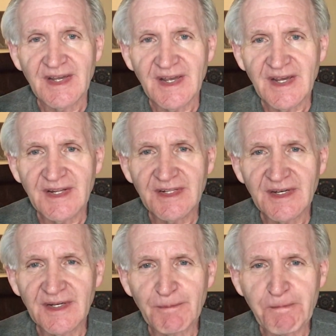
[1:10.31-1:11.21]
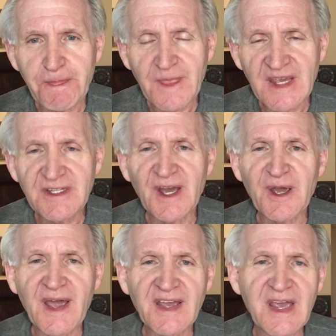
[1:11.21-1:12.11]
And um, and
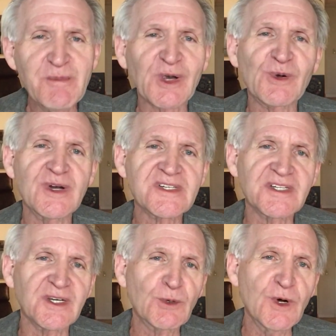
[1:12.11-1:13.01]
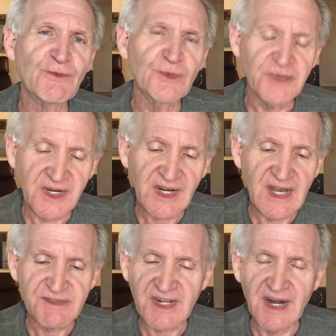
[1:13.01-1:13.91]
I, I, came across a quote from
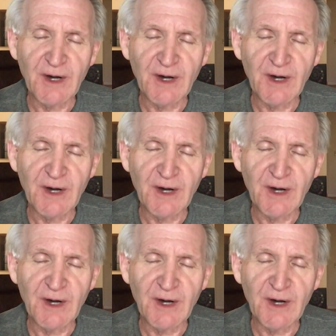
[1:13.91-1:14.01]
Tarkovsky.